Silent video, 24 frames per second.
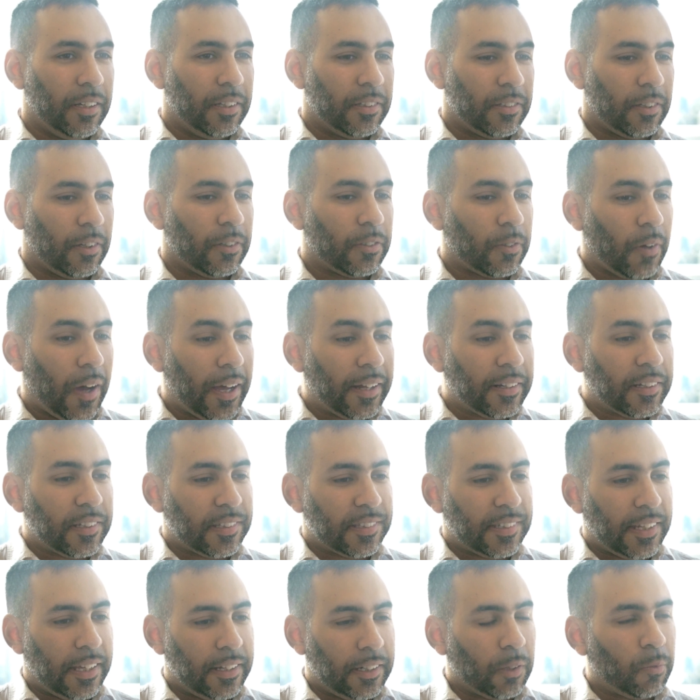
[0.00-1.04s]
So
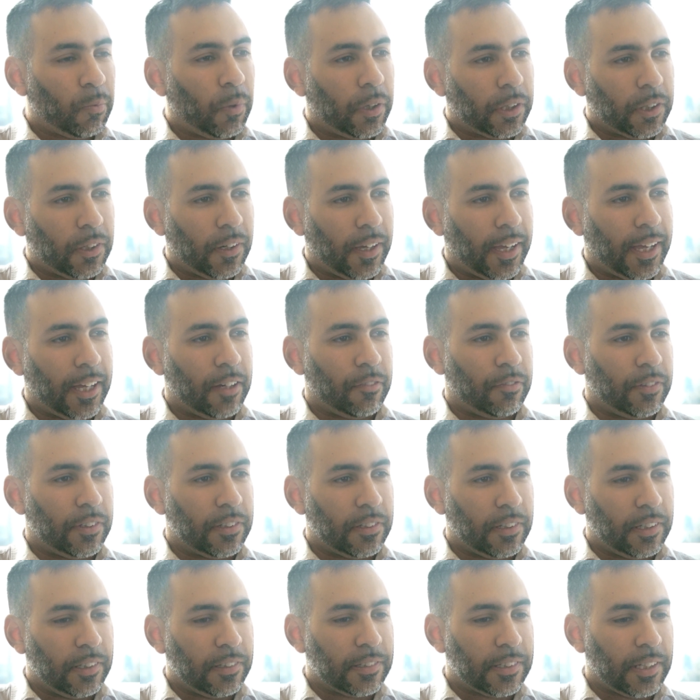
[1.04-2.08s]
understanding what you have
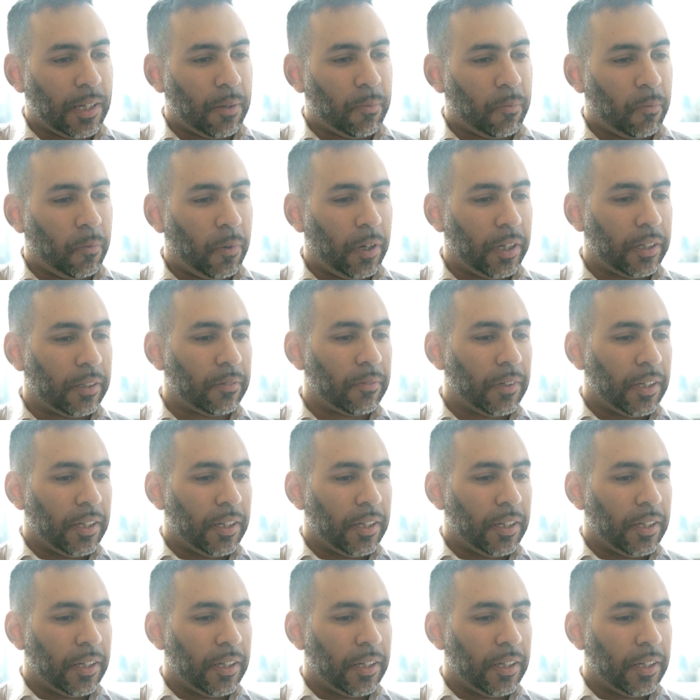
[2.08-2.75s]
is step one.